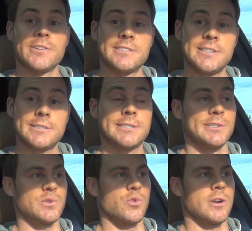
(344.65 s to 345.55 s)

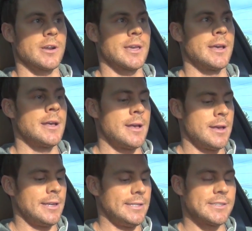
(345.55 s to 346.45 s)
assistance work,
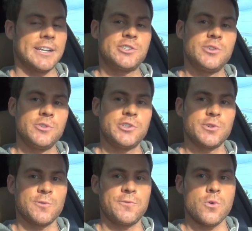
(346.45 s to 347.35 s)
he's like, choose
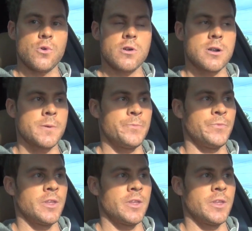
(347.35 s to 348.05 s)
your four